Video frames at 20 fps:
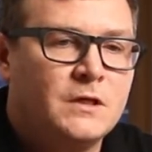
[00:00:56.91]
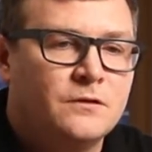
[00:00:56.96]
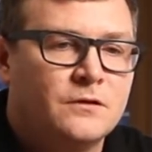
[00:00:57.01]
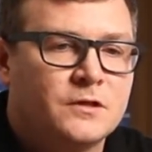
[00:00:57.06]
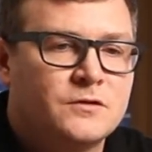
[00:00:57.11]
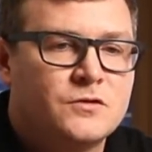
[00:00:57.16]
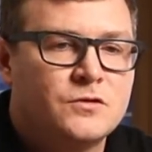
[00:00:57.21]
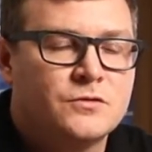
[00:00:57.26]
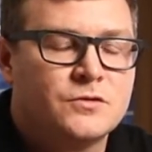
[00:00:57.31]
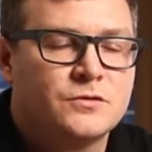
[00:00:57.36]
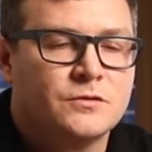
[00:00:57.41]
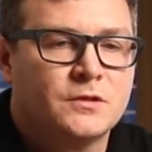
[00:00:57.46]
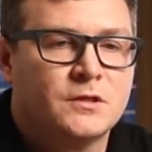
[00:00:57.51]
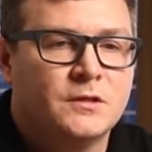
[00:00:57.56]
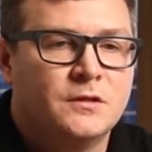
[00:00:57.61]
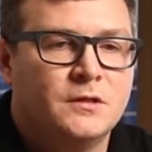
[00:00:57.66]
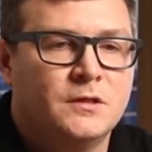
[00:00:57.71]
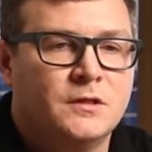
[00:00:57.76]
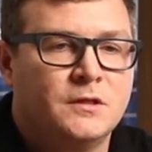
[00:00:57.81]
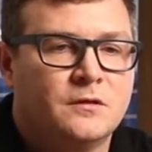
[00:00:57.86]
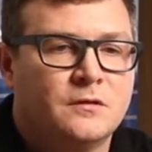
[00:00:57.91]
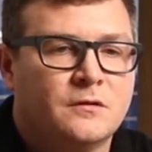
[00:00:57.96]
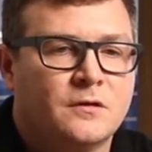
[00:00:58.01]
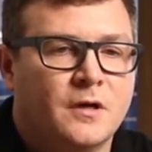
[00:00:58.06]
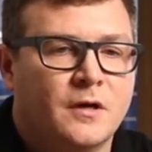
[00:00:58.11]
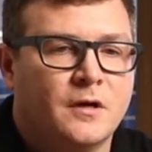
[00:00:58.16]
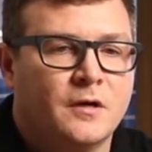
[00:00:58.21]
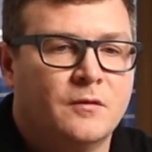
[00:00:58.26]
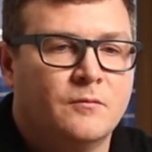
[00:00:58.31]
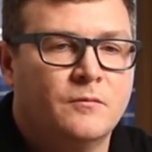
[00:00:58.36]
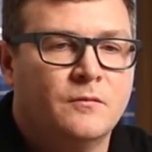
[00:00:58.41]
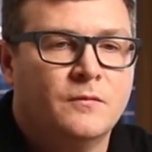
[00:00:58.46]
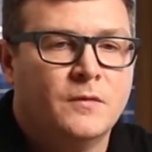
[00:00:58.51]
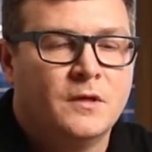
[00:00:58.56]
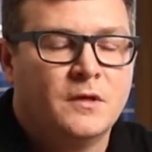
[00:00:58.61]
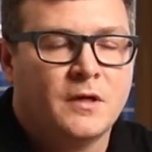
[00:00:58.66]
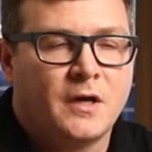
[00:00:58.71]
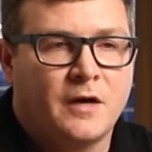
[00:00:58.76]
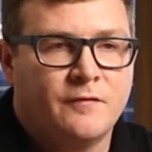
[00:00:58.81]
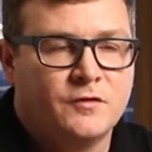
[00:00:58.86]
that's usually
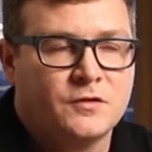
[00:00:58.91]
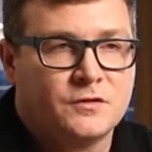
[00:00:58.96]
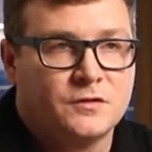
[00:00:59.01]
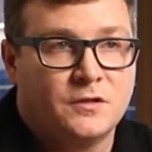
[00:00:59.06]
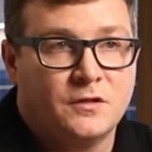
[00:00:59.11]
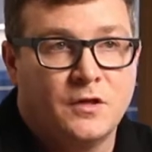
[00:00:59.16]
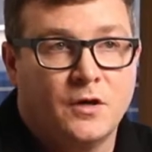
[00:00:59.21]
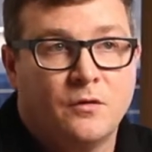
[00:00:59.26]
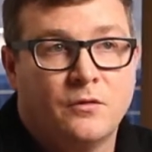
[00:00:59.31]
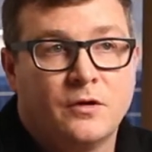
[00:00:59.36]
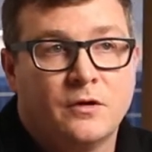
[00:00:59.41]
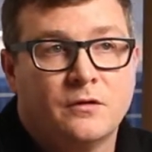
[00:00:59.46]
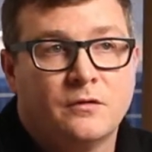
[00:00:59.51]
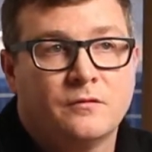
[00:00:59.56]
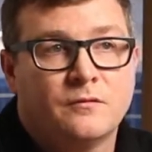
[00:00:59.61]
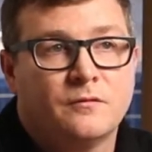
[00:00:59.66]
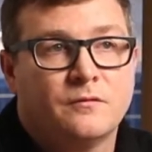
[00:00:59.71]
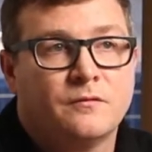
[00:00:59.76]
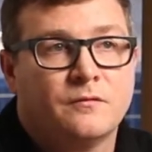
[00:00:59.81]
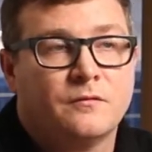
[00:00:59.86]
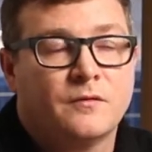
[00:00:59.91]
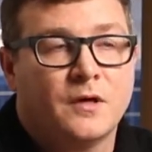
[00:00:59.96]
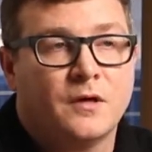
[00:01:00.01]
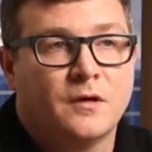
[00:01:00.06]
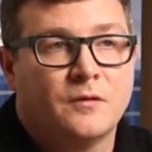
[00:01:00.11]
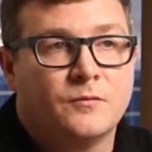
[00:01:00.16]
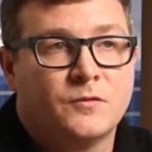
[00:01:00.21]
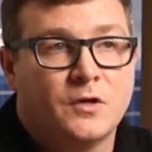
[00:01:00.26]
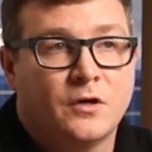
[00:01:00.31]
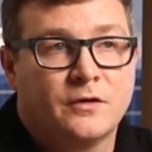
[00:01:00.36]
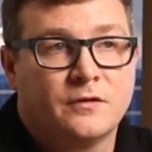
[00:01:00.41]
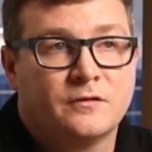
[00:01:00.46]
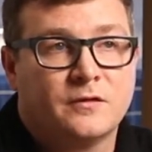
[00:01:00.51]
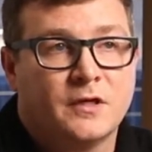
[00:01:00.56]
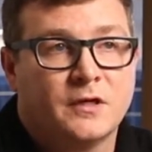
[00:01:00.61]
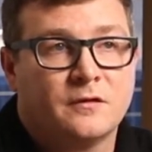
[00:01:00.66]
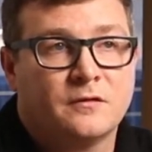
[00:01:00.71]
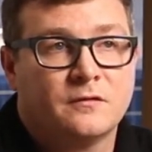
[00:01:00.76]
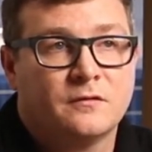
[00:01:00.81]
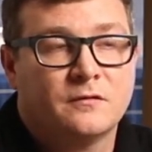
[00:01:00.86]
obviously the owner, the
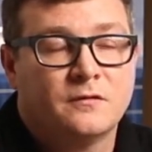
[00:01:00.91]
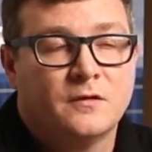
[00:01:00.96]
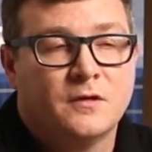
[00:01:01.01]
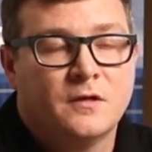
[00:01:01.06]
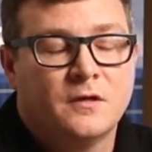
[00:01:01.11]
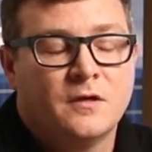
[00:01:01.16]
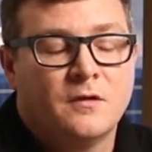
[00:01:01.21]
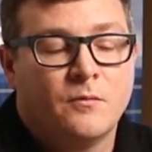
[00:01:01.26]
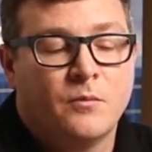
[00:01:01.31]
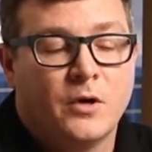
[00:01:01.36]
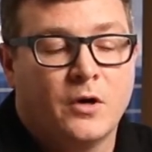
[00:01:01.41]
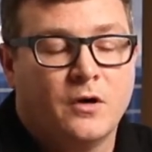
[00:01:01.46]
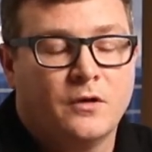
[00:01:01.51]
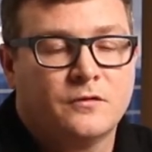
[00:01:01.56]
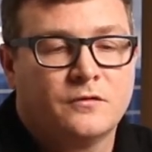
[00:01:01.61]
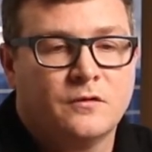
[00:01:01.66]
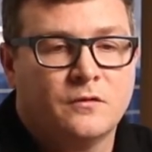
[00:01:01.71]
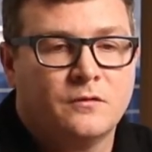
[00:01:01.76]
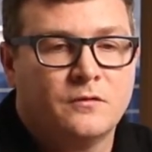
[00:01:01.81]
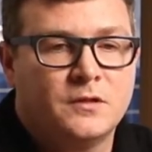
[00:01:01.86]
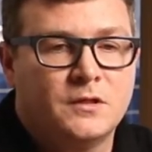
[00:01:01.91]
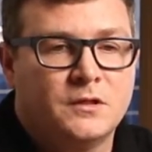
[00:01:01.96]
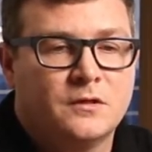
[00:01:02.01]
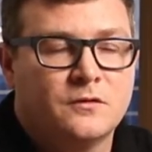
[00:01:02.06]
architect, but also the